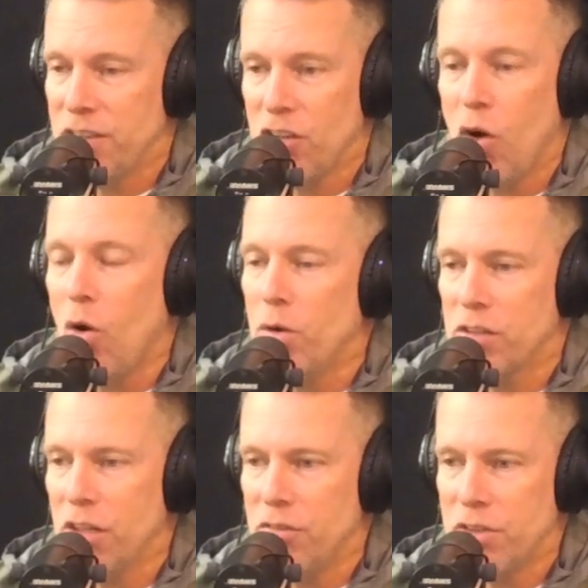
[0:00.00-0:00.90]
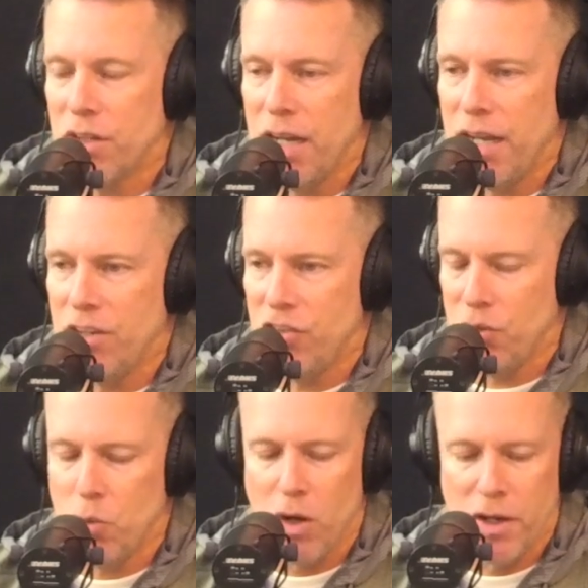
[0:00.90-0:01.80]
always loved her, and
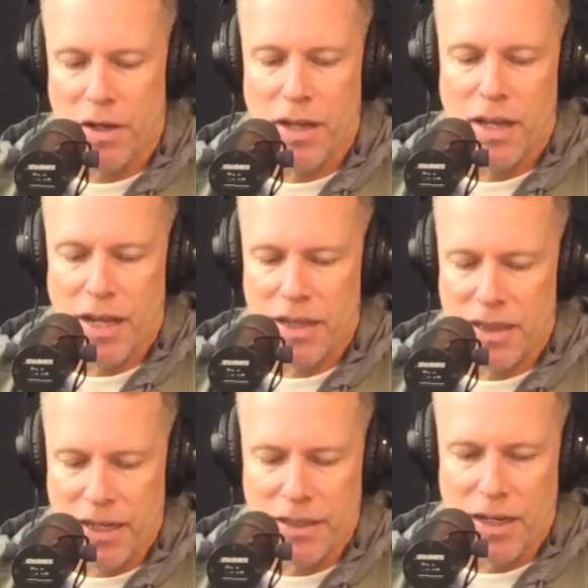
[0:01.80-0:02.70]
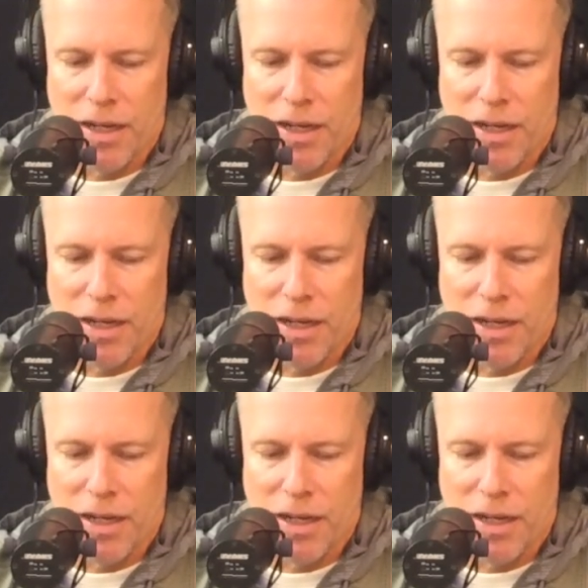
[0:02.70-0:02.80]
she won. And thank God.